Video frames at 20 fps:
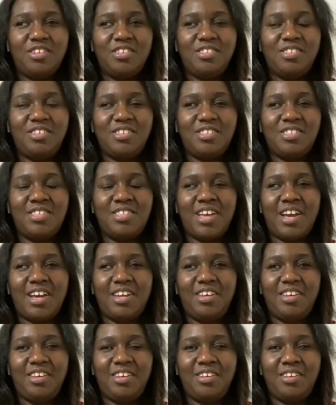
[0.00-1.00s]
does not
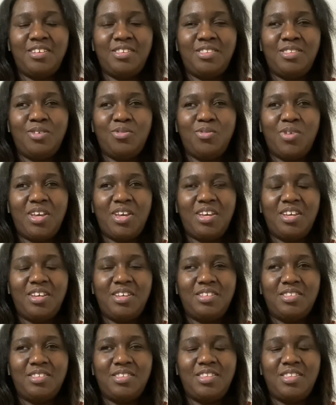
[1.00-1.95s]
end the way